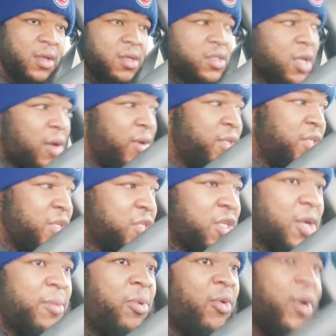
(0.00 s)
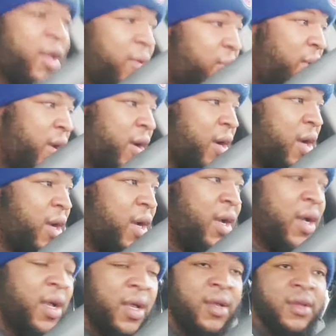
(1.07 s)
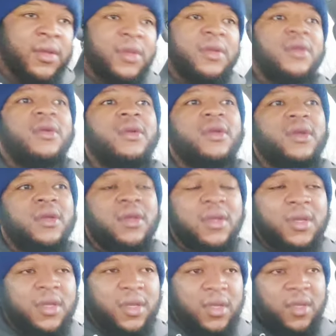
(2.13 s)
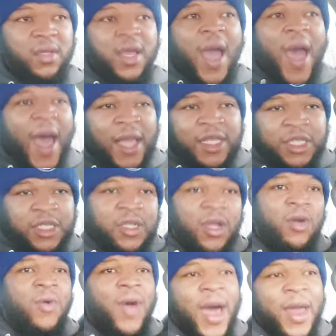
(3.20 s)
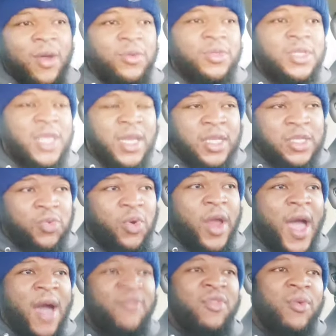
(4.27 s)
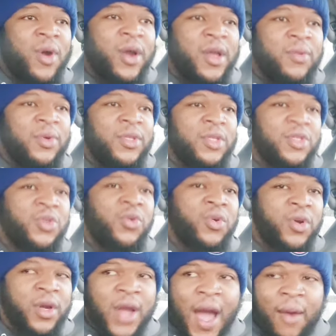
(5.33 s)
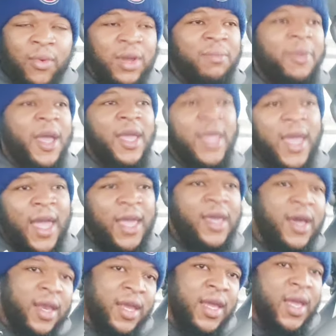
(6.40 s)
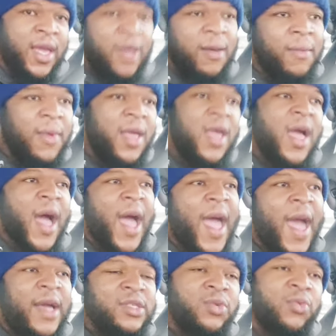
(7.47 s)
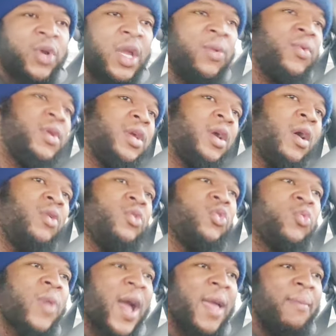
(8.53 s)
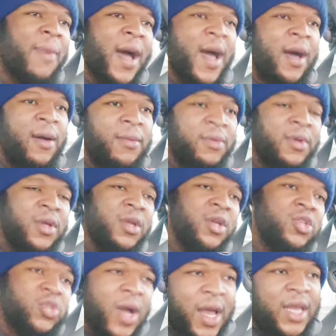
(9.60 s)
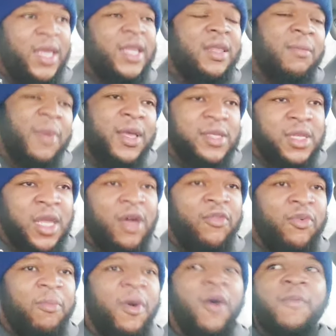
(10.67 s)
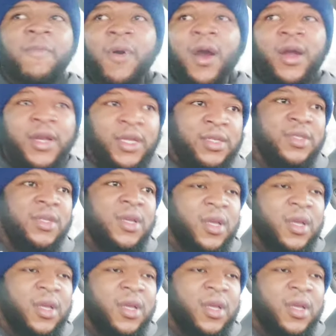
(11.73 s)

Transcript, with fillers: So it's just to the point where uh, I just don't. I don't see this ever working with this sport. I wouldn't pay Cade Cunningham. I asked him where he want to go, do right by him, try to get the best deal for both parties.